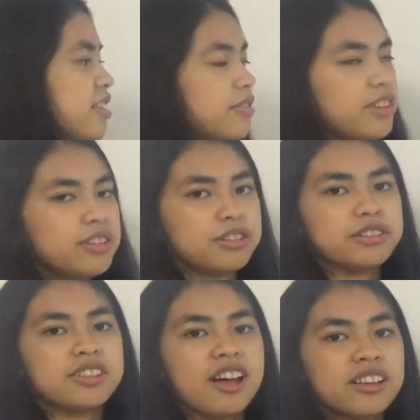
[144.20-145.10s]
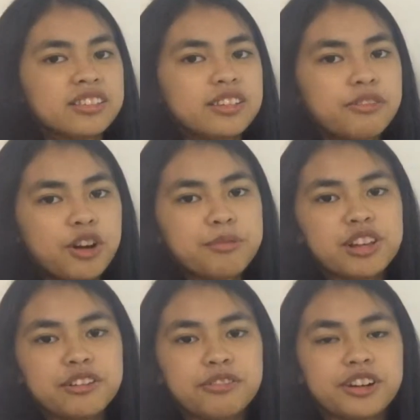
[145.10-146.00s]
since we know that the
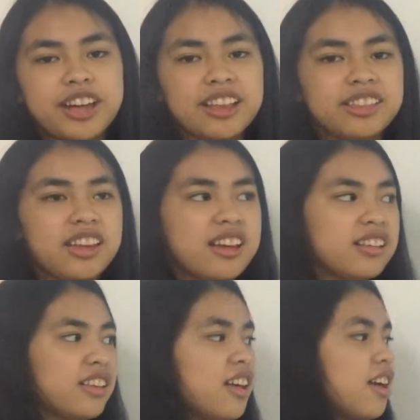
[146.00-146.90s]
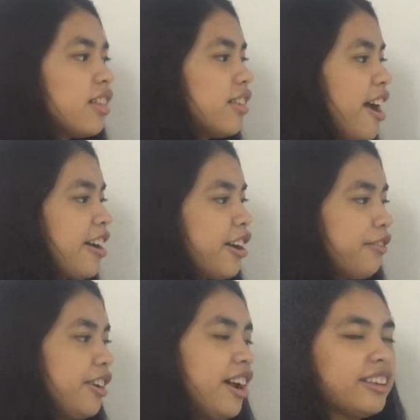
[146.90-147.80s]
formula for getting the area
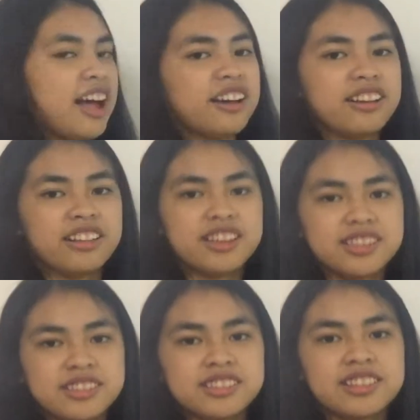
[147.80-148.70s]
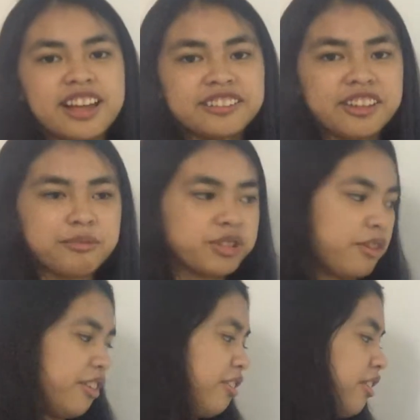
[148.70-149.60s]
of the rectangle is length times
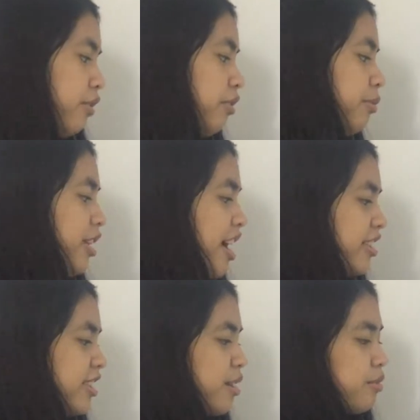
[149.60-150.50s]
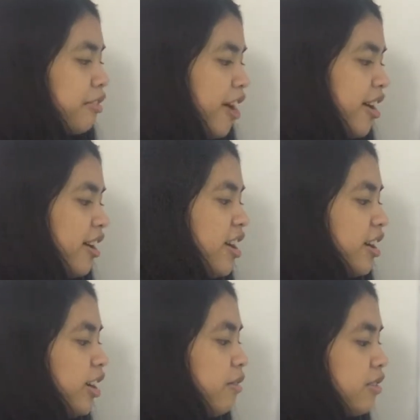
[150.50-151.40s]
width, it would be x times y
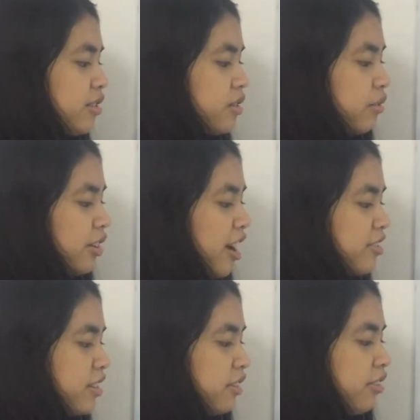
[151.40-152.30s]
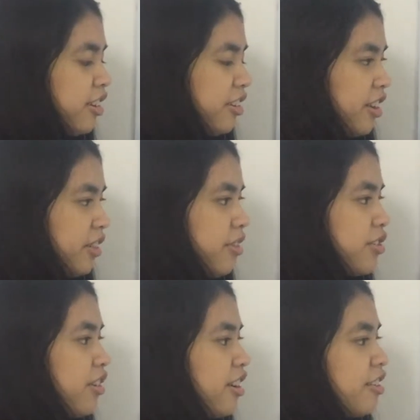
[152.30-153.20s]
equals to 1,200,
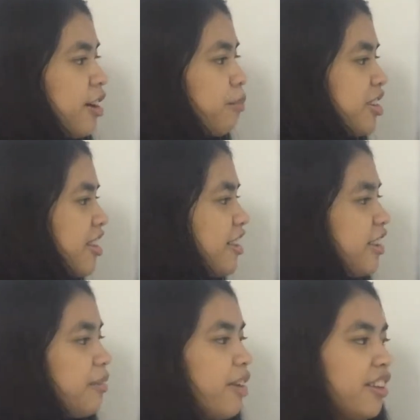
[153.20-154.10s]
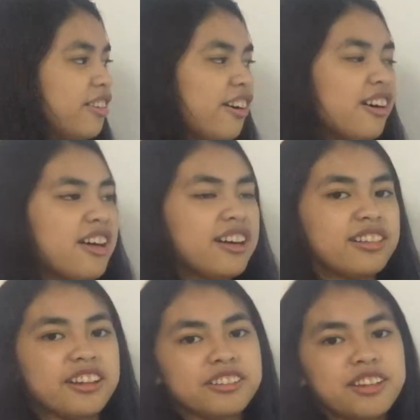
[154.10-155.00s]
which are represented by the
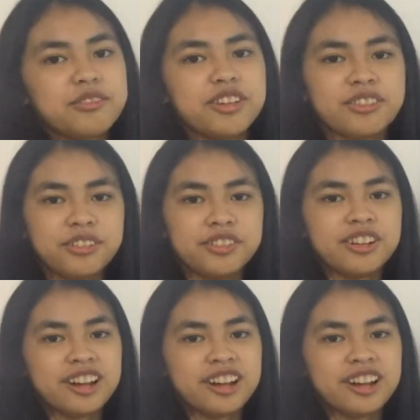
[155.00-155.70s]
length and width of the